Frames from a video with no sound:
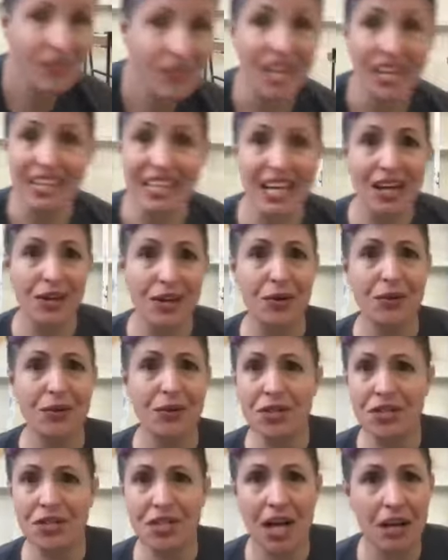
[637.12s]
Yeah, go to
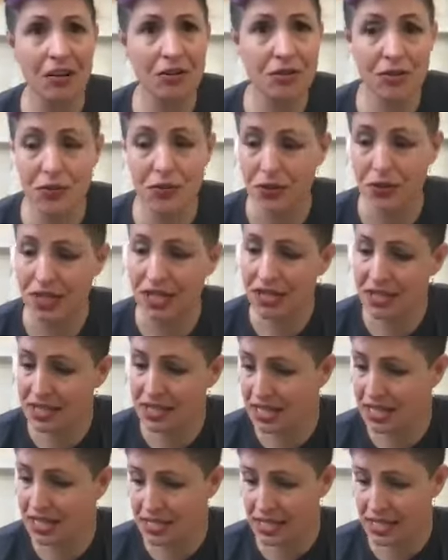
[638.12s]
the dollar store, get
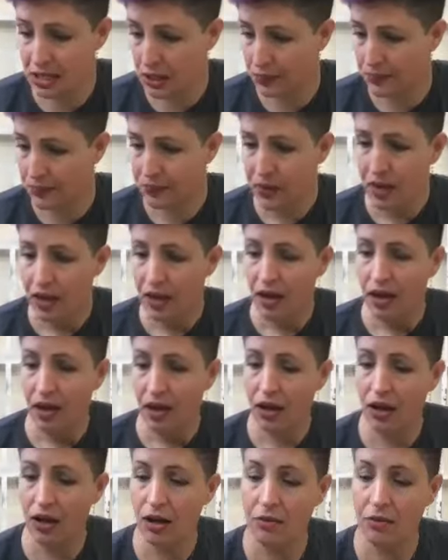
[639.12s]
things there.
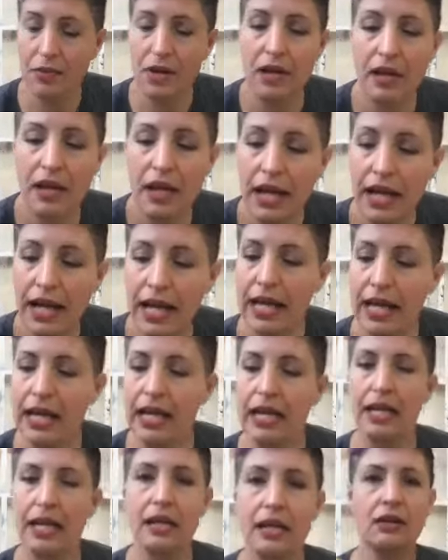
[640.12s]

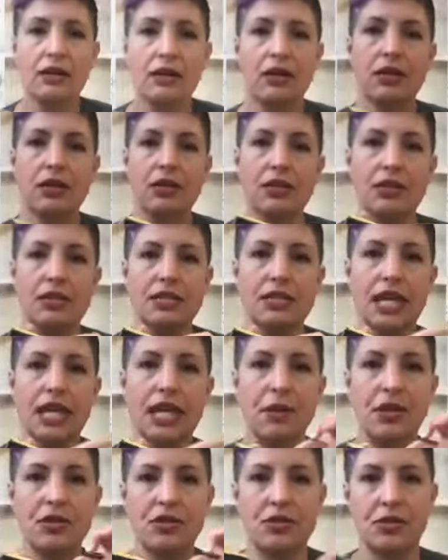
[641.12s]
A tape
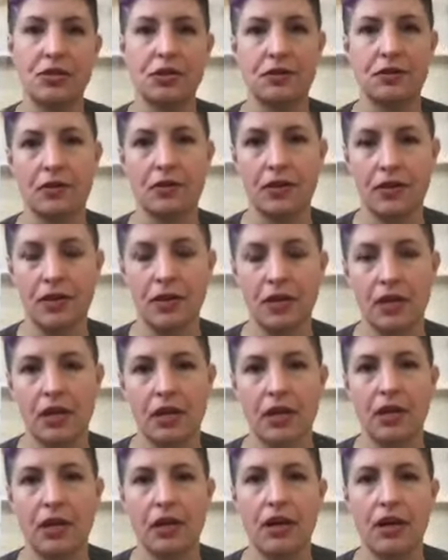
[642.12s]
measure
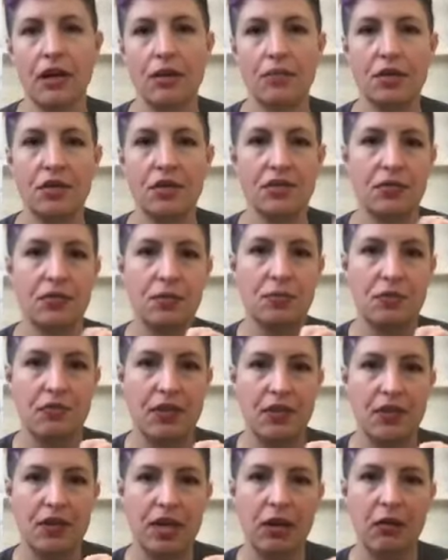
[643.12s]
is going to be
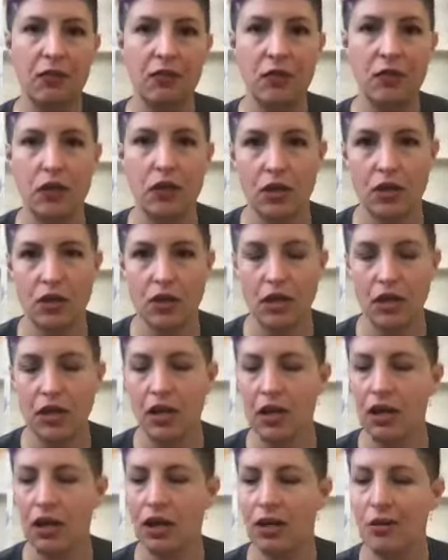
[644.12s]
very helpful.
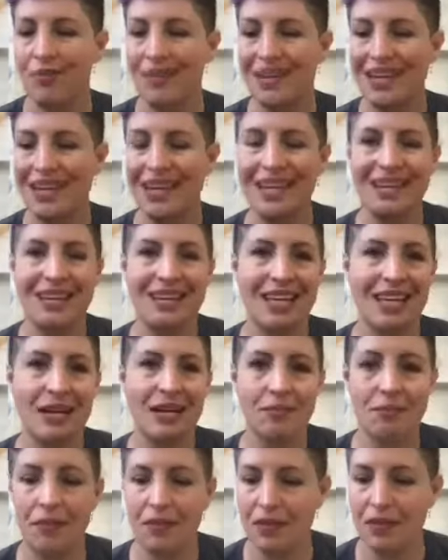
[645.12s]

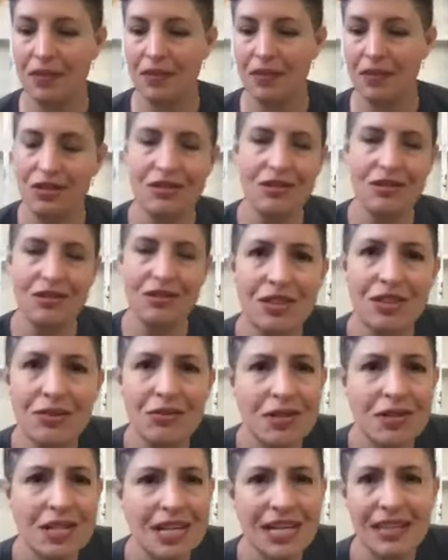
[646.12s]
You don't
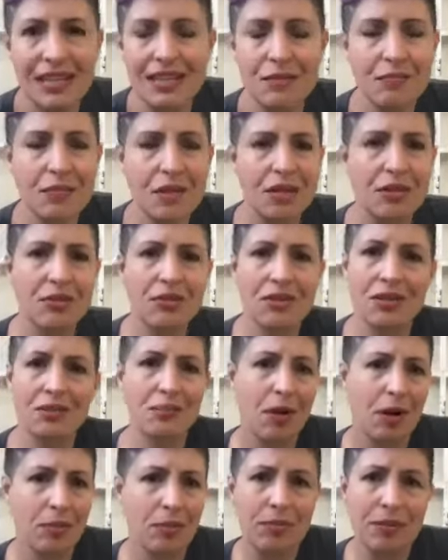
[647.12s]
need anything bigger than
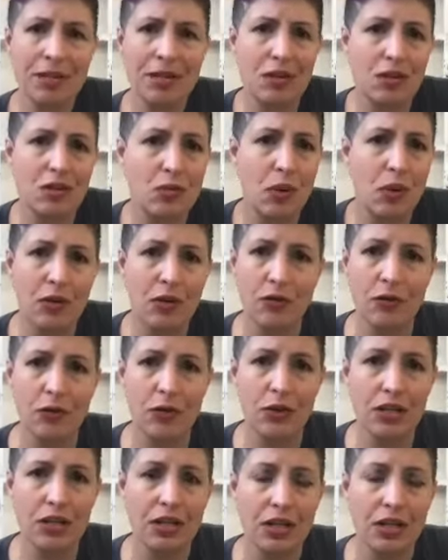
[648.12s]
probably a 12-foot